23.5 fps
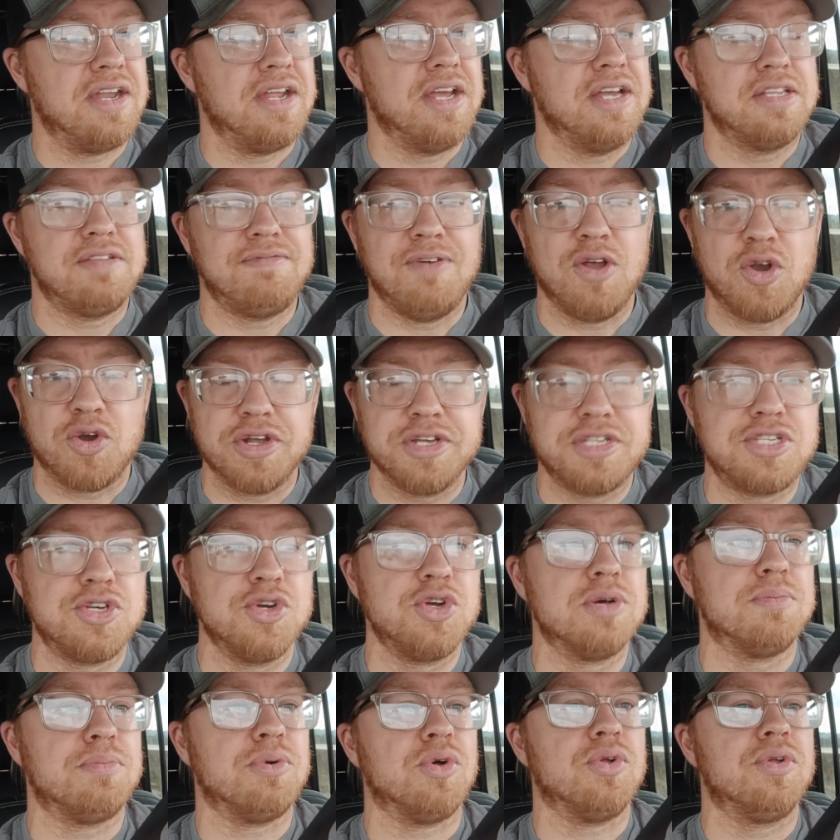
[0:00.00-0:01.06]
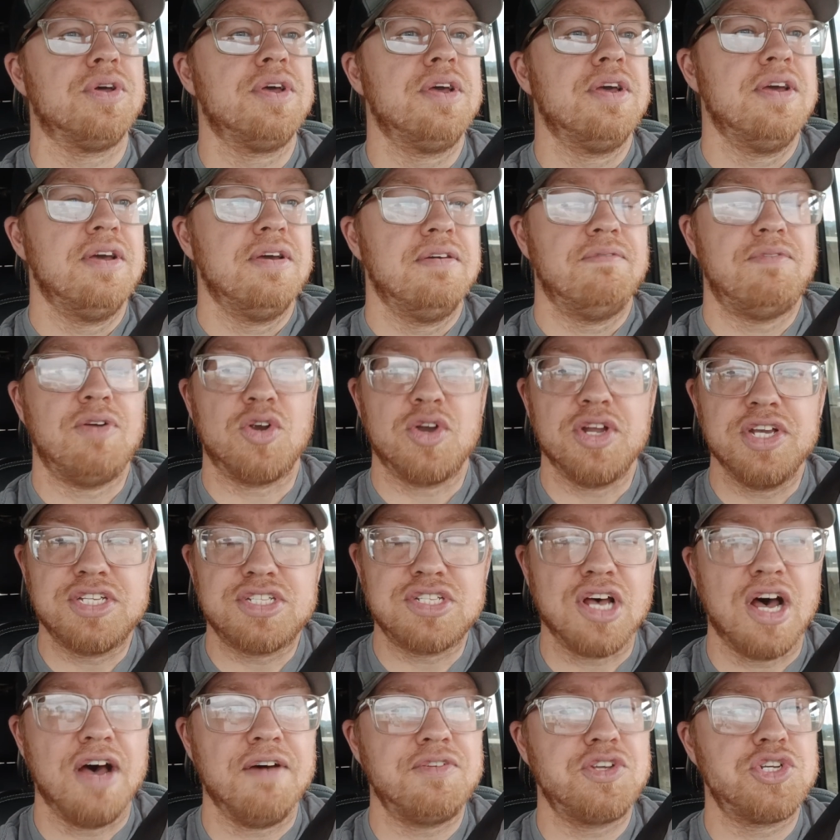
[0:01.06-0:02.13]
It's very suitable, very
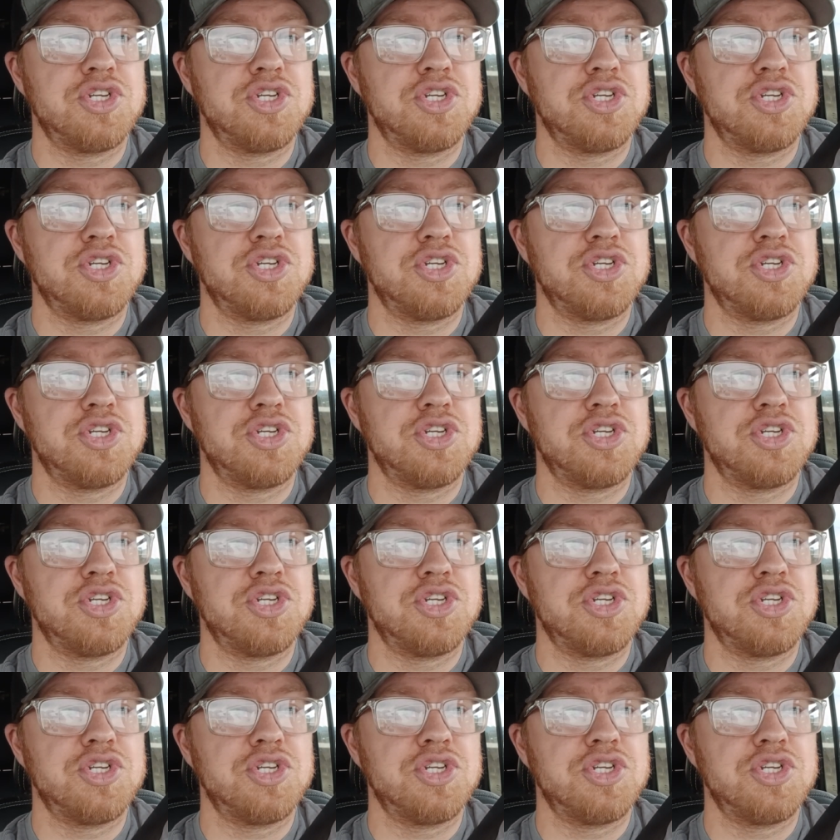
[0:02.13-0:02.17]
soft